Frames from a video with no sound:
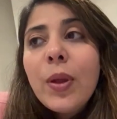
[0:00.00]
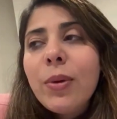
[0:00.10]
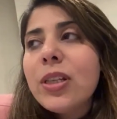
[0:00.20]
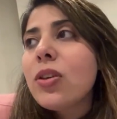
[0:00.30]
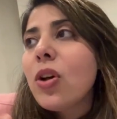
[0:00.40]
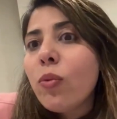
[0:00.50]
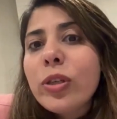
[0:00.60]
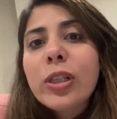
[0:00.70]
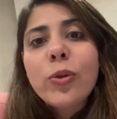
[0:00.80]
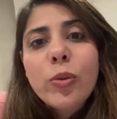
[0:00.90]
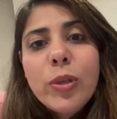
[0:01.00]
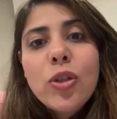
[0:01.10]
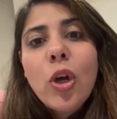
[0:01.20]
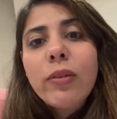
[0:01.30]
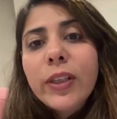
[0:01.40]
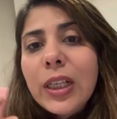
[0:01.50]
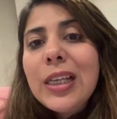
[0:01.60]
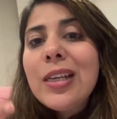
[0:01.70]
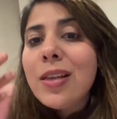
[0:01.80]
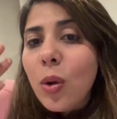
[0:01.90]
Because obviously you would be solving the
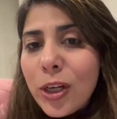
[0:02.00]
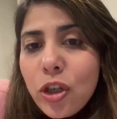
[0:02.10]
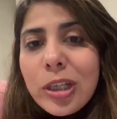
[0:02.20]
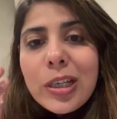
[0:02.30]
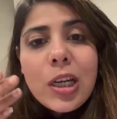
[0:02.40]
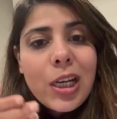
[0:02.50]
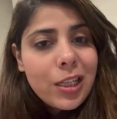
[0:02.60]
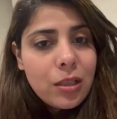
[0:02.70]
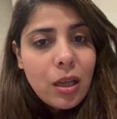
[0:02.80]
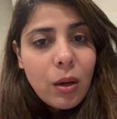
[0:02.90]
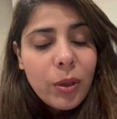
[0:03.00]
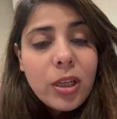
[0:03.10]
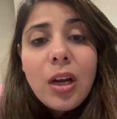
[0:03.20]
easy questions in less than a minute.